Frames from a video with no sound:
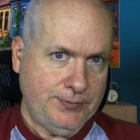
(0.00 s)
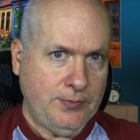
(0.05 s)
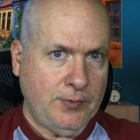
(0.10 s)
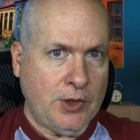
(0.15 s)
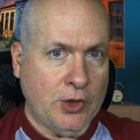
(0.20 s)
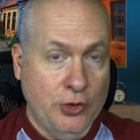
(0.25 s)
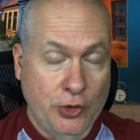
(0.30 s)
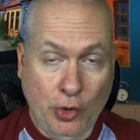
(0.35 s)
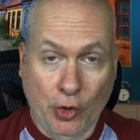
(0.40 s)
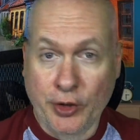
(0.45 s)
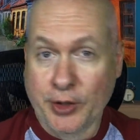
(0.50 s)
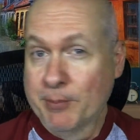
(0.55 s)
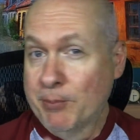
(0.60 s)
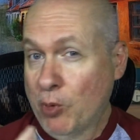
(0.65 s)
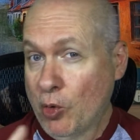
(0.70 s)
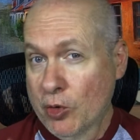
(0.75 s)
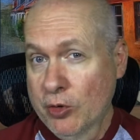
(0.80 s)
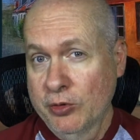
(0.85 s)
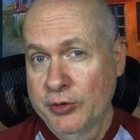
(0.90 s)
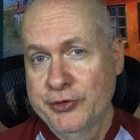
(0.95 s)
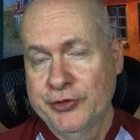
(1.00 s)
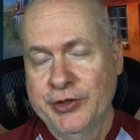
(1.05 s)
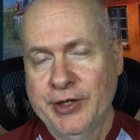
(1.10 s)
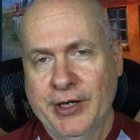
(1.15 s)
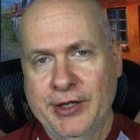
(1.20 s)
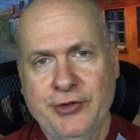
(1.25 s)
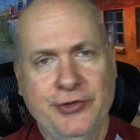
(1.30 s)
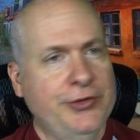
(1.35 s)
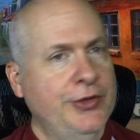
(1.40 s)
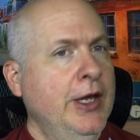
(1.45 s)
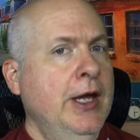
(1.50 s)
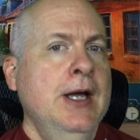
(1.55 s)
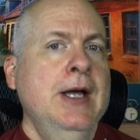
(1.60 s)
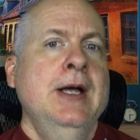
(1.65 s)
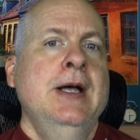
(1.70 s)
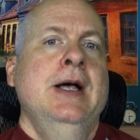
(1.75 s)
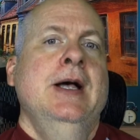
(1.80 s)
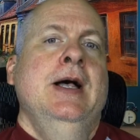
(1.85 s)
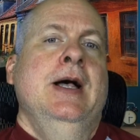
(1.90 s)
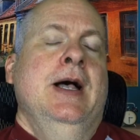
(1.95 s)
Yawning Portal is nice
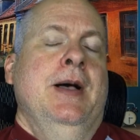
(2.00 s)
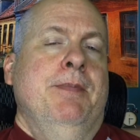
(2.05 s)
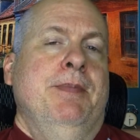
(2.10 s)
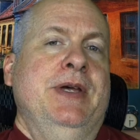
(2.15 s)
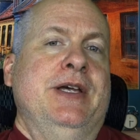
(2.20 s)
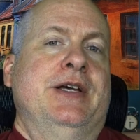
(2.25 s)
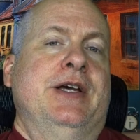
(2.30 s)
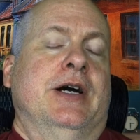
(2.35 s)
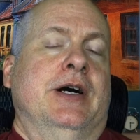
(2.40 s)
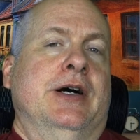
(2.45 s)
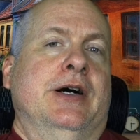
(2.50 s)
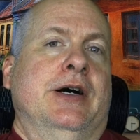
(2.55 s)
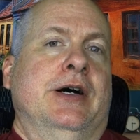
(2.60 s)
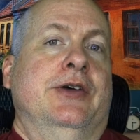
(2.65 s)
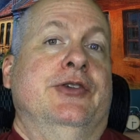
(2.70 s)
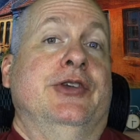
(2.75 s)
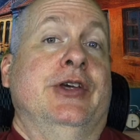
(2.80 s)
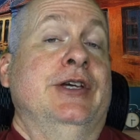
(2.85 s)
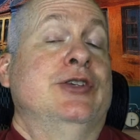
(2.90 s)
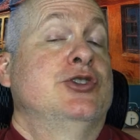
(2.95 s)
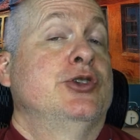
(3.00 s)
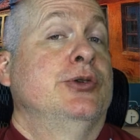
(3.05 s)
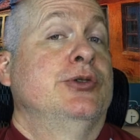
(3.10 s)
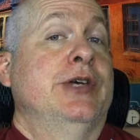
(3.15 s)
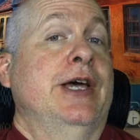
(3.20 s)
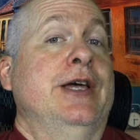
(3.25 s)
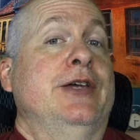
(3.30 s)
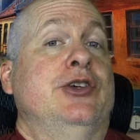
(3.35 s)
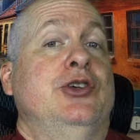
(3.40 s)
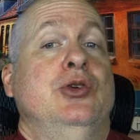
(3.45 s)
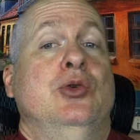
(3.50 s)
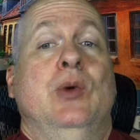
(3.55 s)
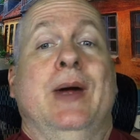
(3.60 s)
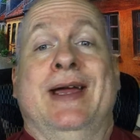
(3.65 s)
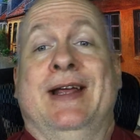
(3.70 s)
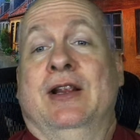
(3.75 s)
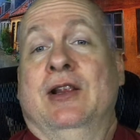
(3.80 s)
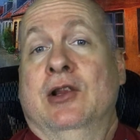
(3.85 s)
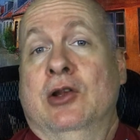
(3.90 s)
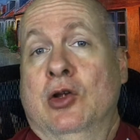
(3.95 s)
because it should take you a
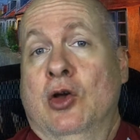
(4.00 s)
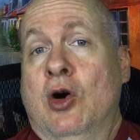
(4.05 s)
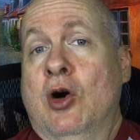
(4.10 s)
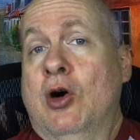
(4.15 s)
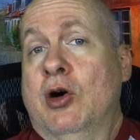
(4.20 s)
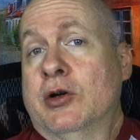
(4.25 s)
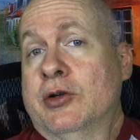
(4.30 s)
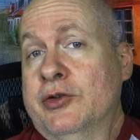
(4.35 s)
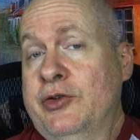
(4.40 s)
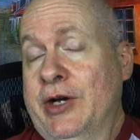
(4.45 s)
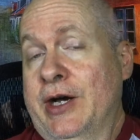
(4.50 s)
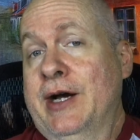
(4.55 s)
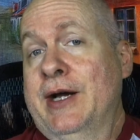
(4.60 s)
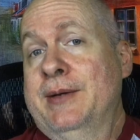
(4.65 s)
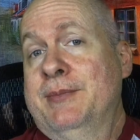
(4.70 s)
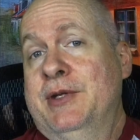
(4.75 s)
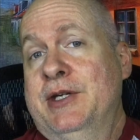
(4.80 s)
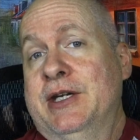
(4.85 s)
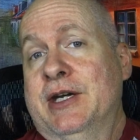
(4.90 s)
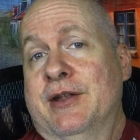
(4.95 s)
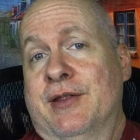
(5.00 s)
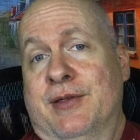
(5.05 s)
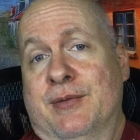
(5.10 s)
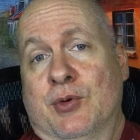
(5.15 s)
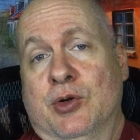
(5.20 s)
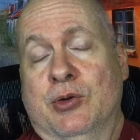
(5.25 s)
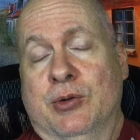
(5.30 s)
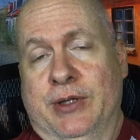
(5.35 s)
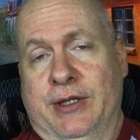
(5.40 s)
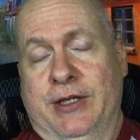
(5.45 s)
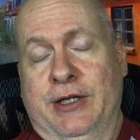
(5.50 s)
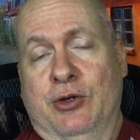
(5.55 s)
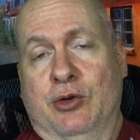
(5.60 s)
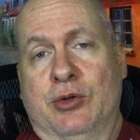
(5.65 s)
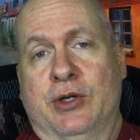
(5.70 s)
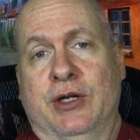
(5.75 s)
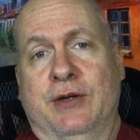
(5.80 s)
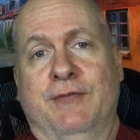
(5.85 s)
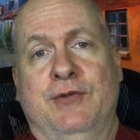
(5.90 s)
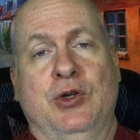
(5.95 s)
long time to get through it. It'll
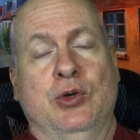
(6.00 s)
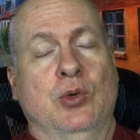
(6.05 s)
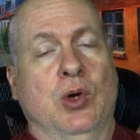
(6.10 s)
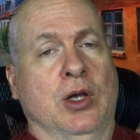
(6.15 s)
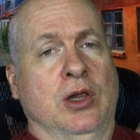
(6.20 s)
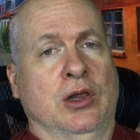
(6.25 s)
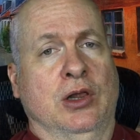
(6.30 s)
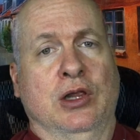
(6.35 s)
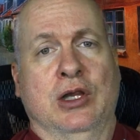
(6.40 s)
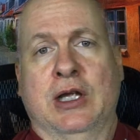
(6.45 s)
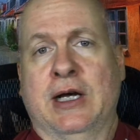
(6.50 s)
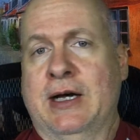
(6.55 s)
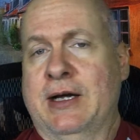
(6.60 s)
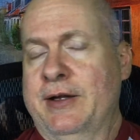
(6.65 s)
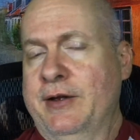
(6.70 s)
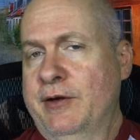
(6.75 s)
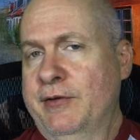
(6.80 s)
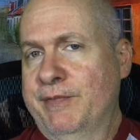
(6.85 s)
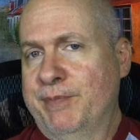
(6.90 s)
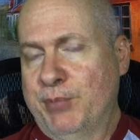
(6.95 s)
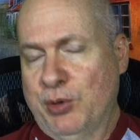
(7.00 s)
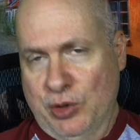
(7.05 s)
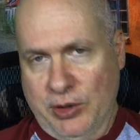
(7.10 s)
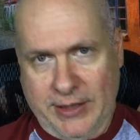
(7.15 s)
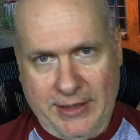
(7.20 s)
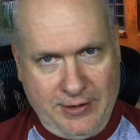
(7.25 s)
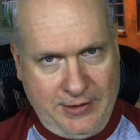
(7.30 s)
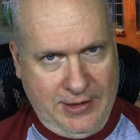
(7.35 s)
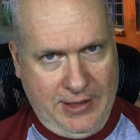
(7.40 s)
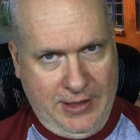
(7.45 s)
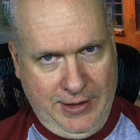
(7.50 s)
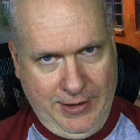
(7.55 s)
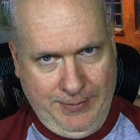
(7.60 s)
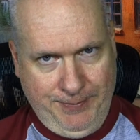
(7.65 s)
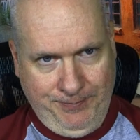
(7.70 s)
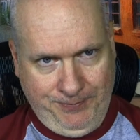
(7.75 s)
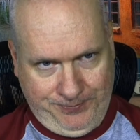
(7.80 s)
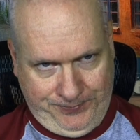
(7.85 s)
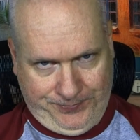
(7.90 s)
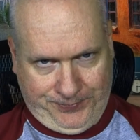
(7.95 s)
give you a lot of
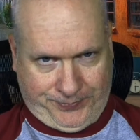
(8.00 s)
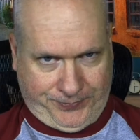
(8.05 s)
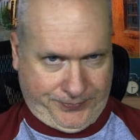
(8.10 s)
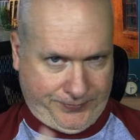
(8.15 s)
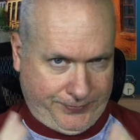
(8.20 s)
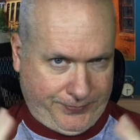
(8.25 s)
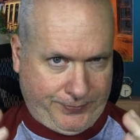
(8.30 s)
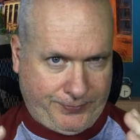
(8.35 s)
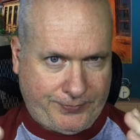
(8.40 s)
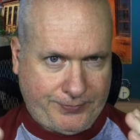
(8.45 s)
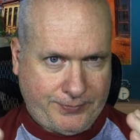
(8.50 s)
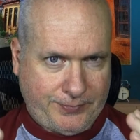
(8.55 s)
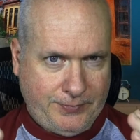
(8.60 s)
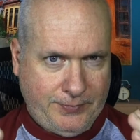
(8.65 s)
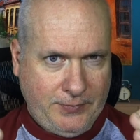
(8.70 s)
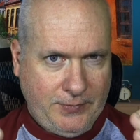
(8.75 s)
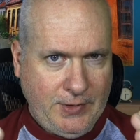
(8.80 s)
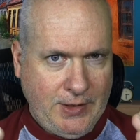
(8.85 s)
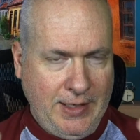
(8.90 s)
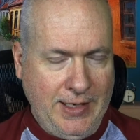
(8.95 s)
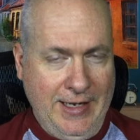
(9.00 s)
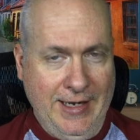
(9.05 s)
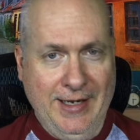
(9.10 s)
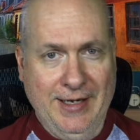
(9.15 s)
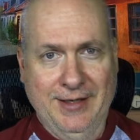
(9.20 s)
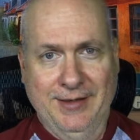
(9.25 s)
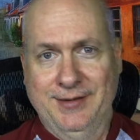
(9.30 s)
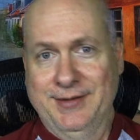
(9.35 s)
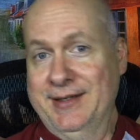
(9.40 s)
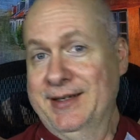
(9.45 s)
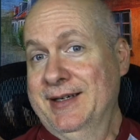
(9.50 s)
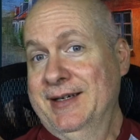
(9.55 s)
playtime, and